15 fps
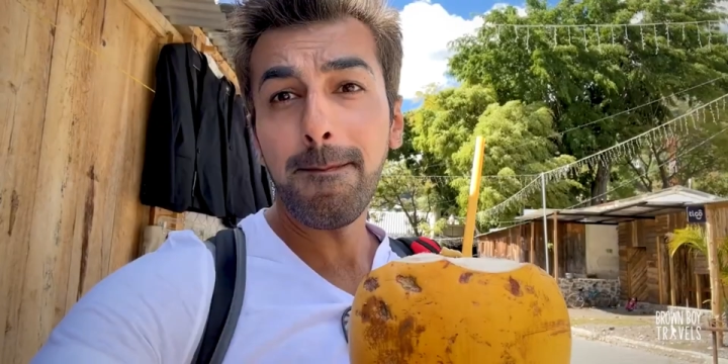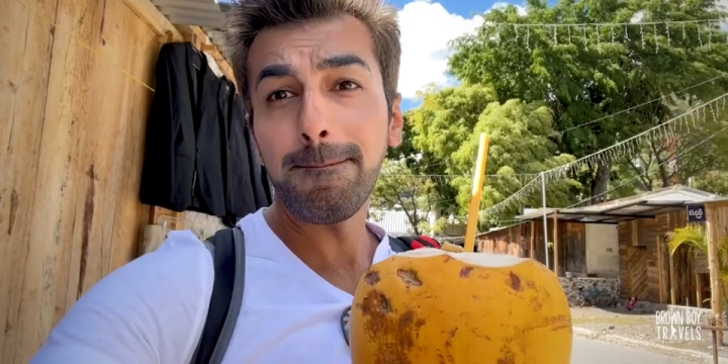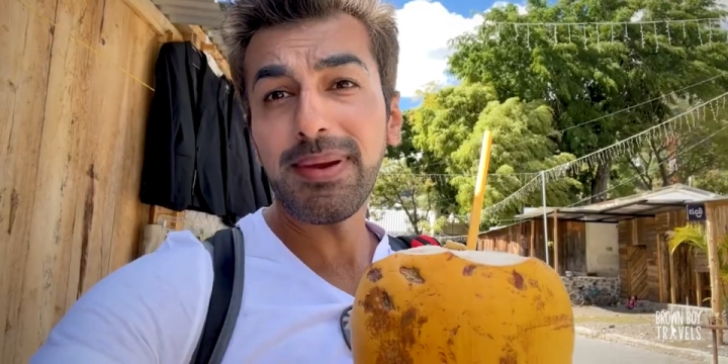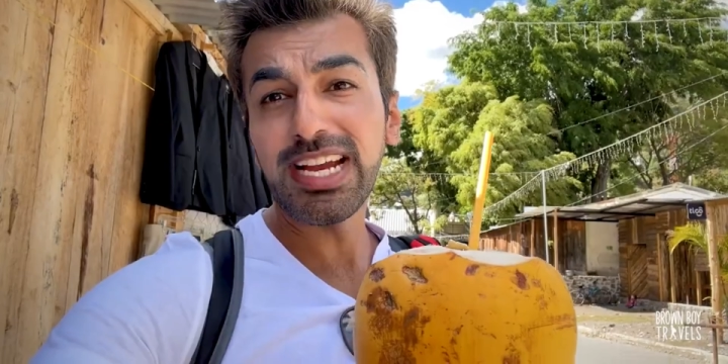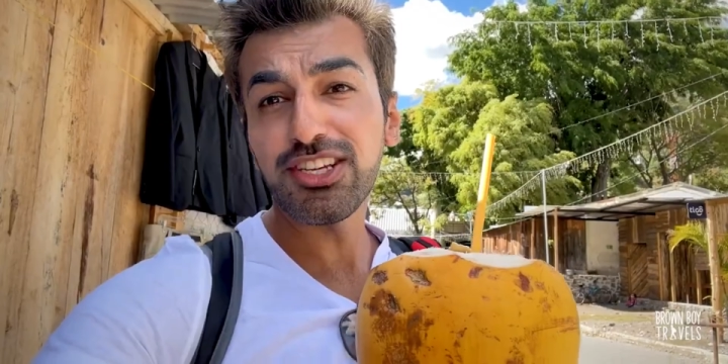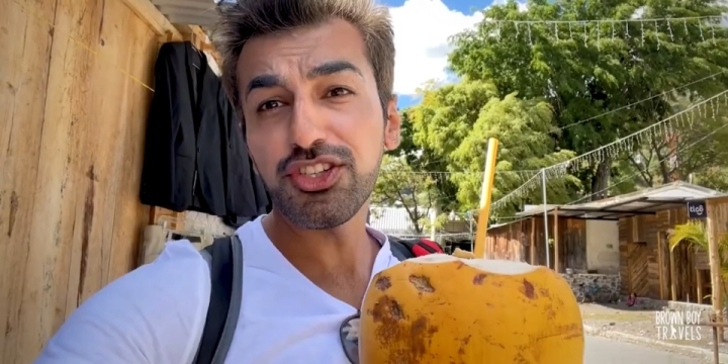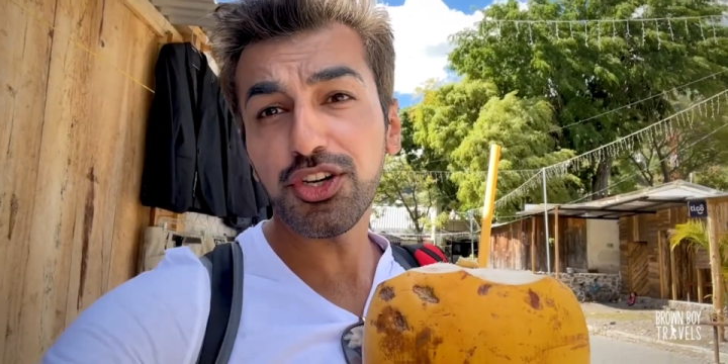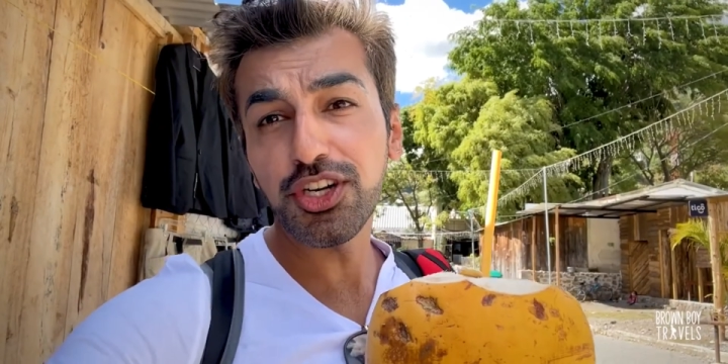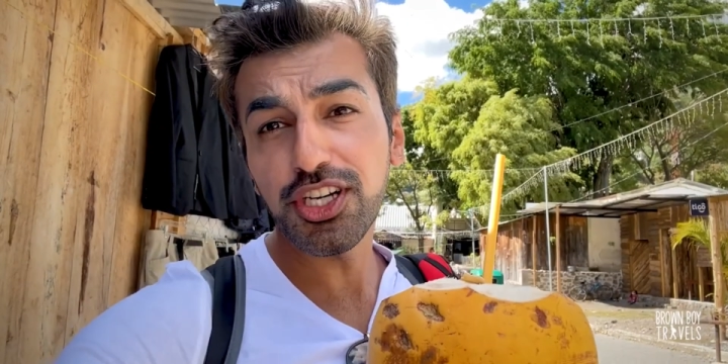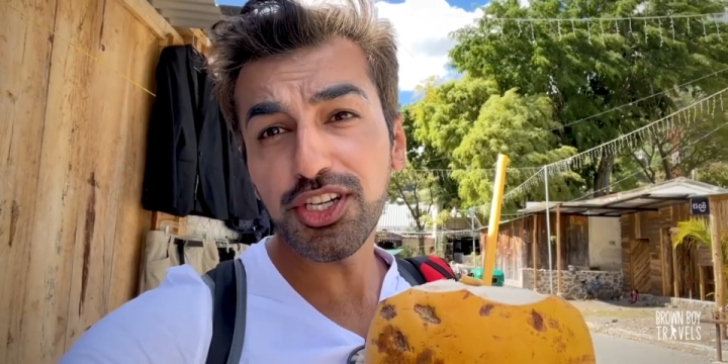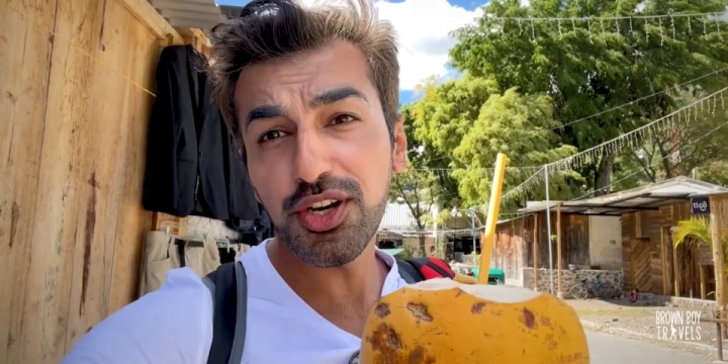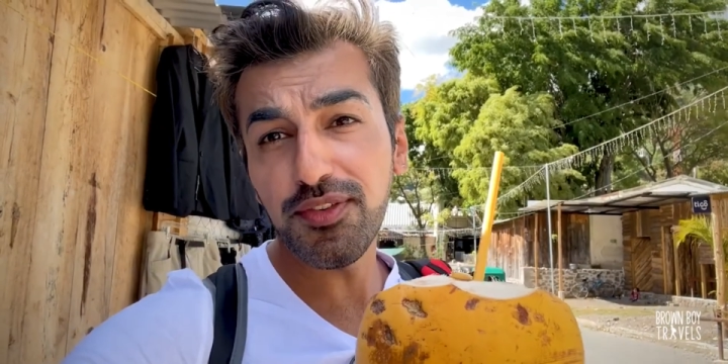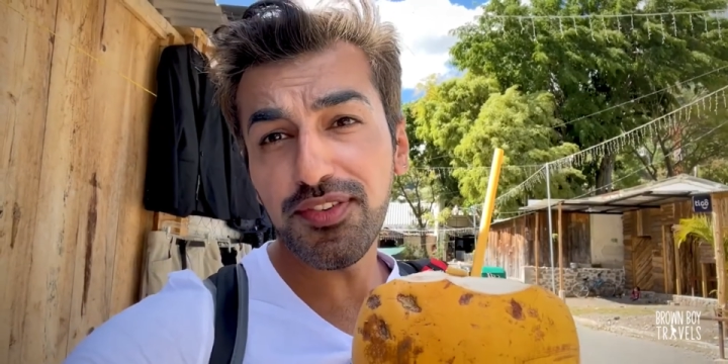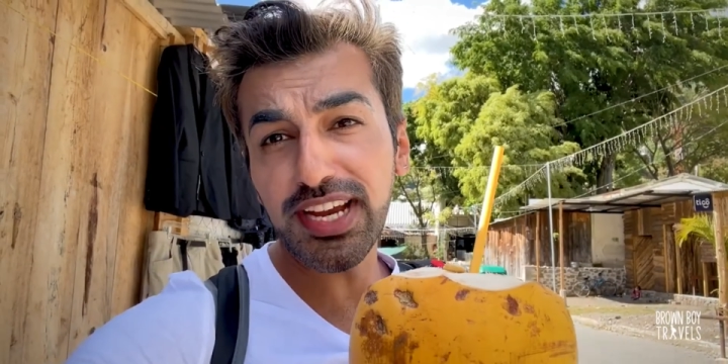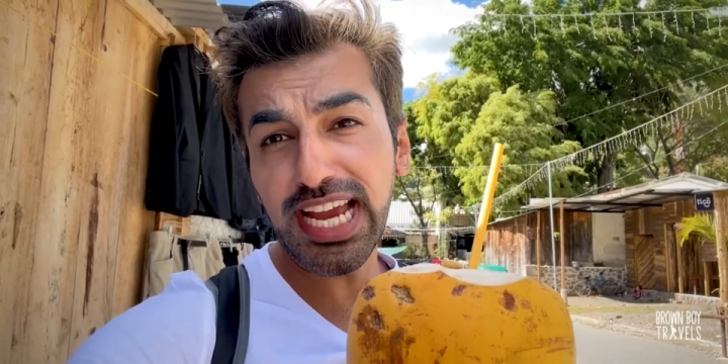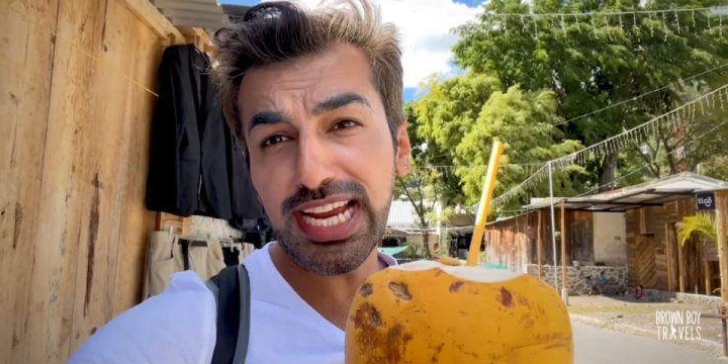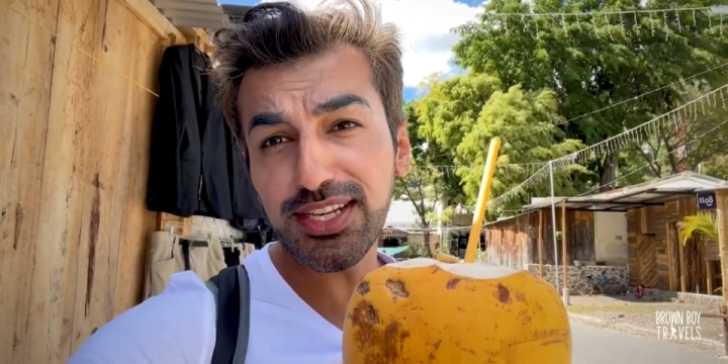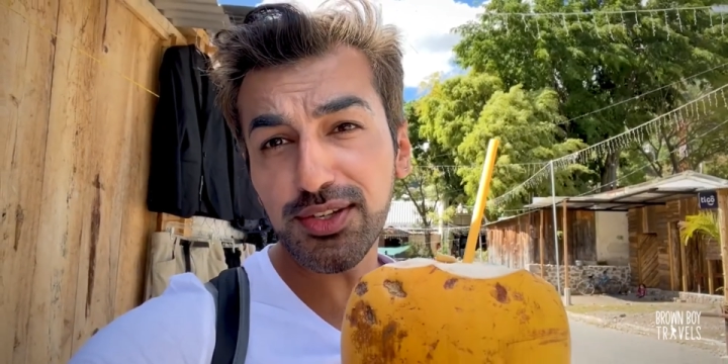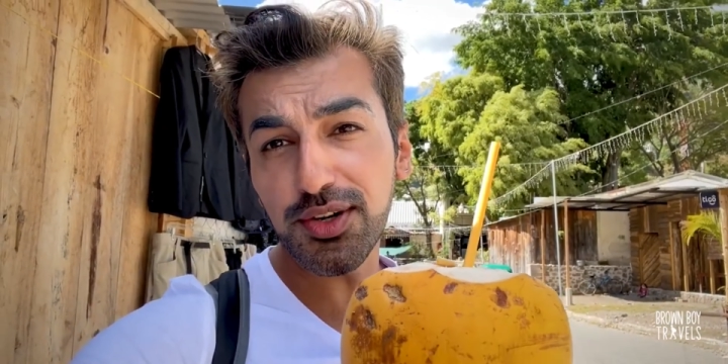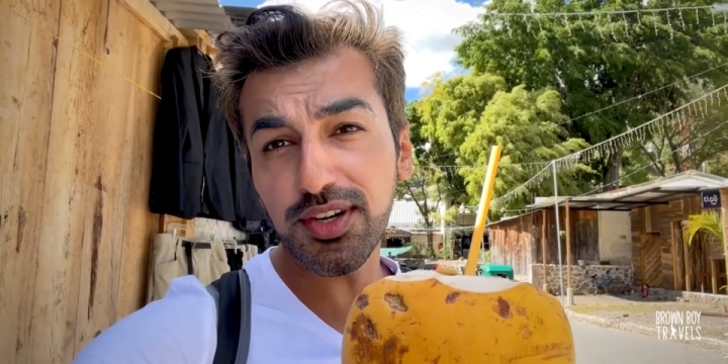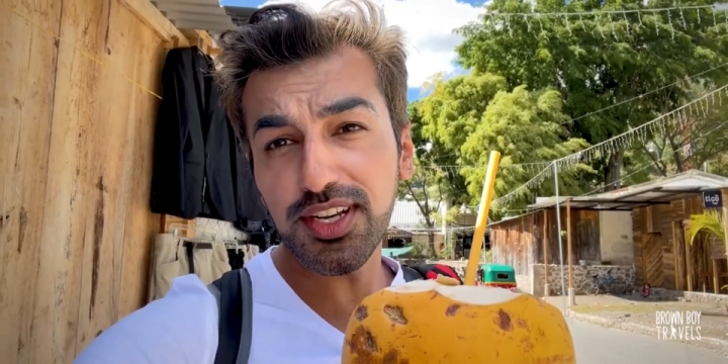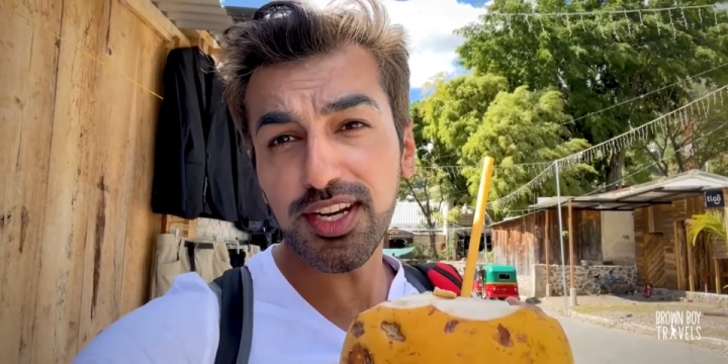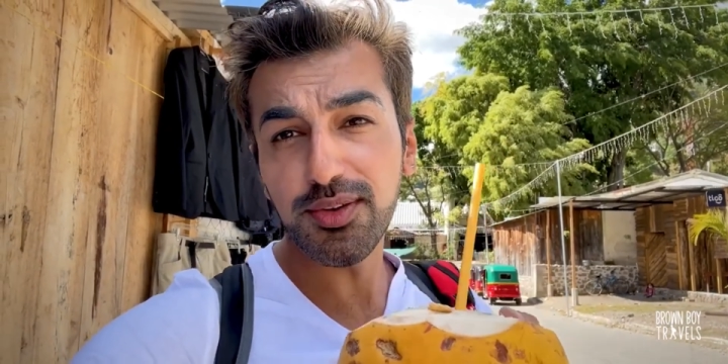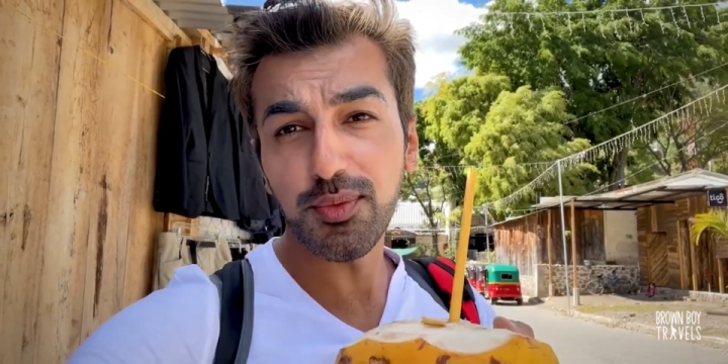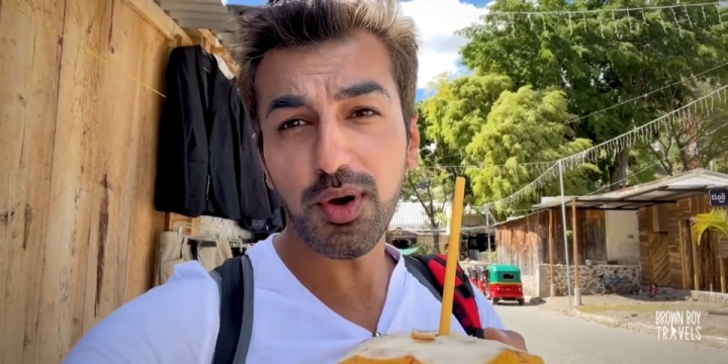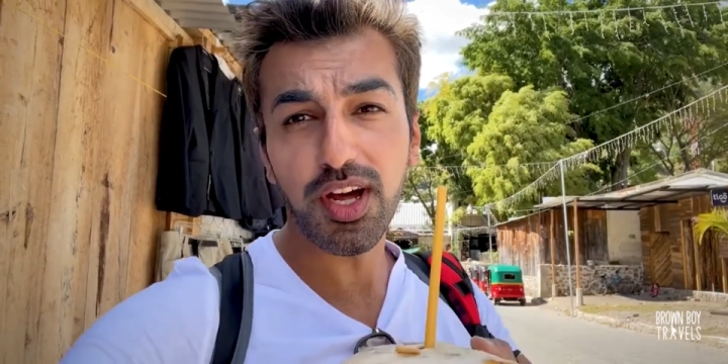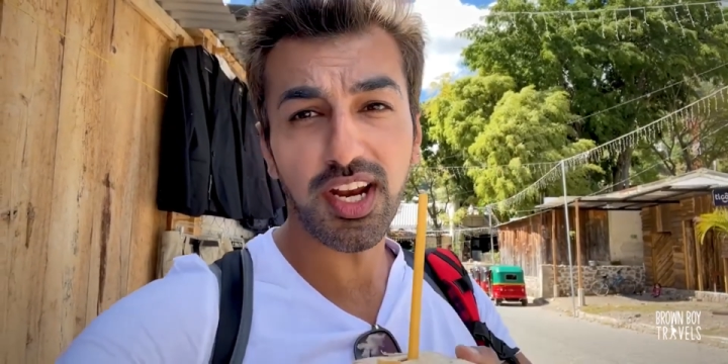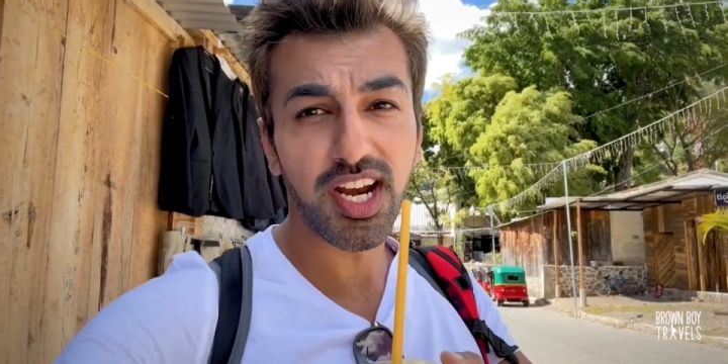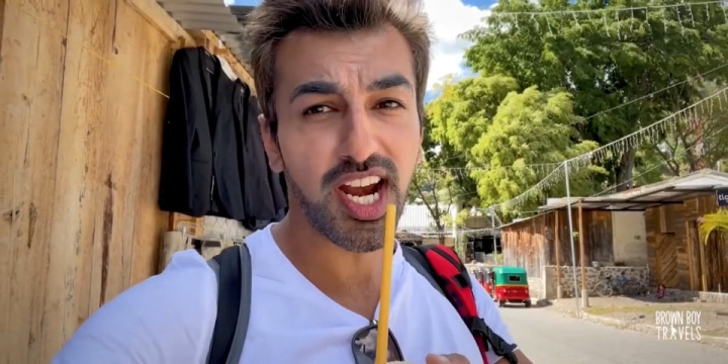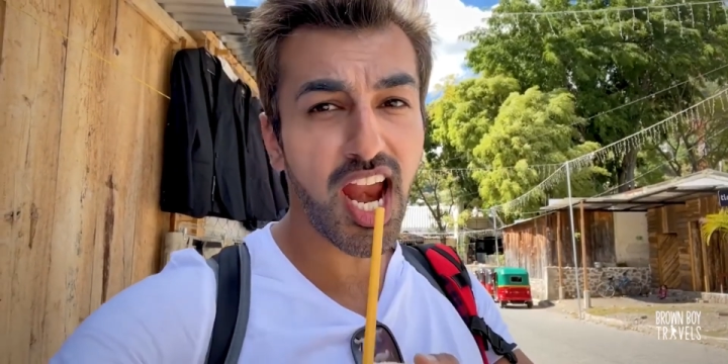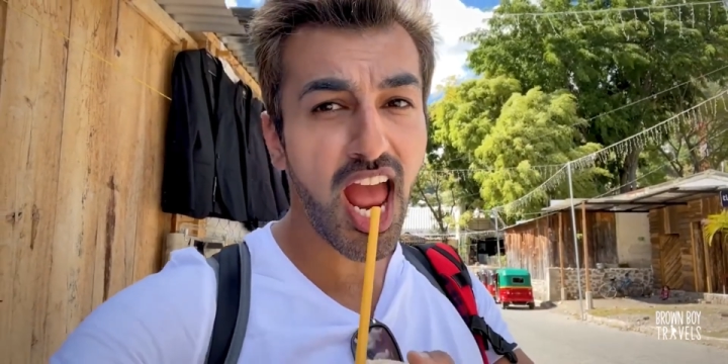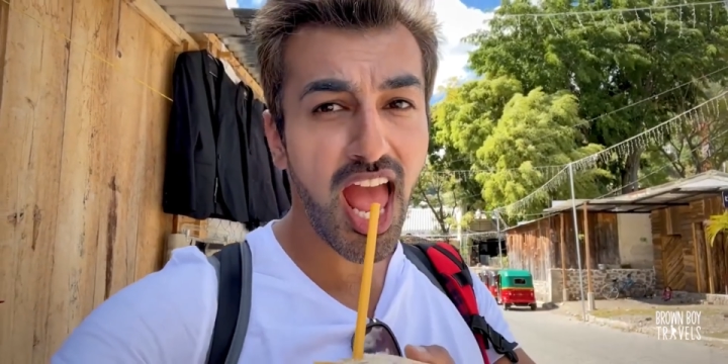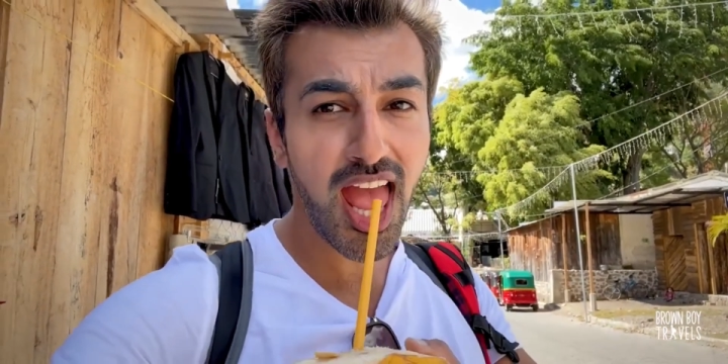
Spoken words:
Make sure you don't forget coconut water.